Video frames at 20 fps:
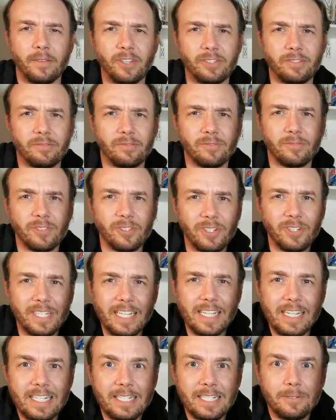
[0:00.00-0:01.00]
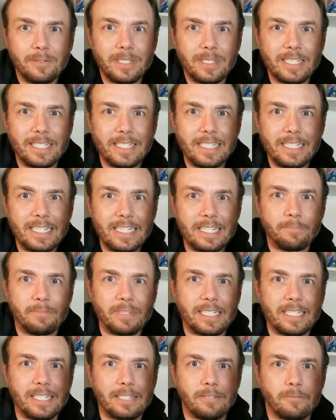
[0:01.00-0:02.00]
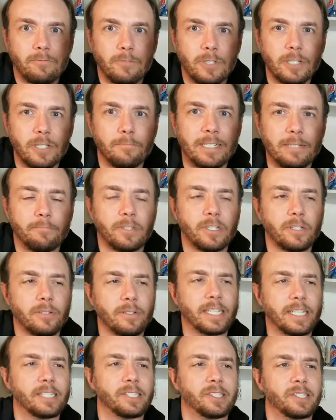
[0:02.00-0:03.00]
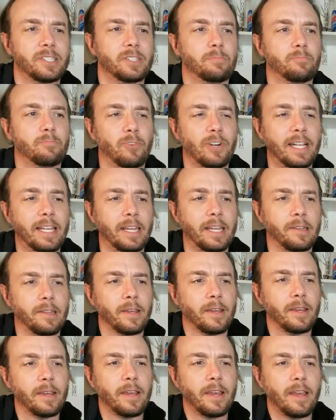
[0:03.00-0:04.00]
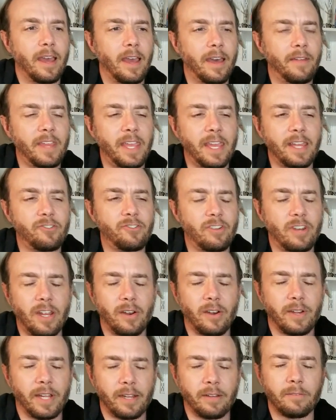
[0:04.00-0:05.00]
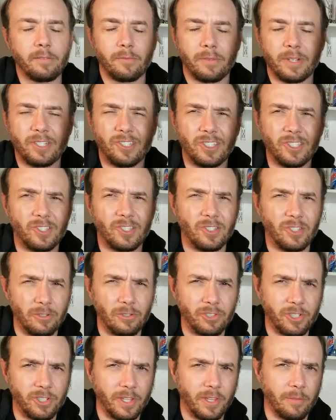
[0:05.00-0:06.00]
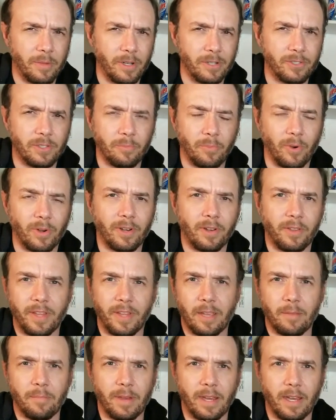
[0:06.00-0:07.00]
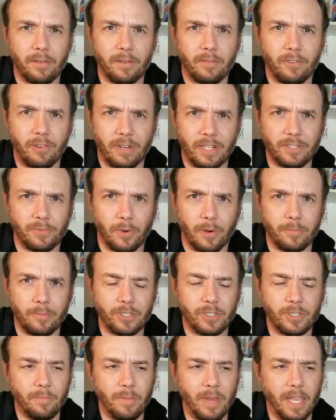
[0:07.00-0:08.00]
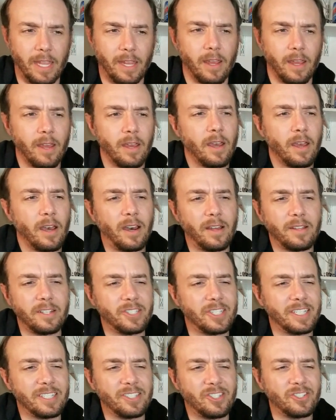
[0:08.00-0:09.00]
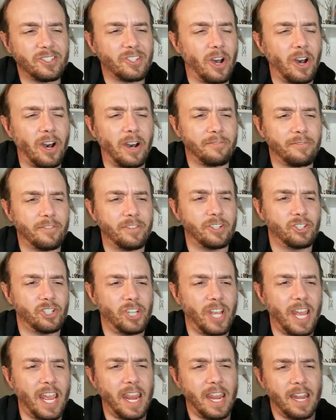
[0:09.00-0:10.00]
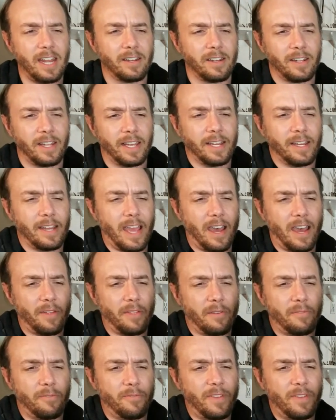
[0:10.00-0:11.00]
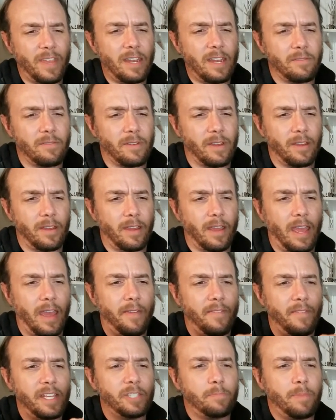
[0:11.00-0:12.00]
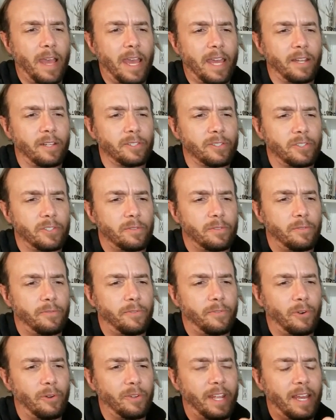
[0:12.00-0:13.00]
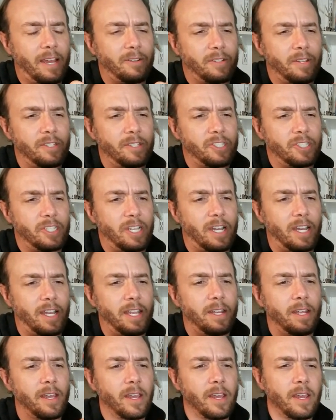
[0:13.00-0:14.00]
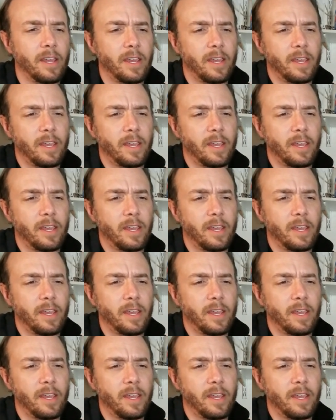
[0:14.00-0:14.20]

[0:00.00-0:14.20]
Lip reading: Just look how dynamic that robot mode is. It's brilliant. And the engineering, which is usually the most important thing about Transformers to me, on this thing is just off the chain. Like how the feet and these panels fold out to the side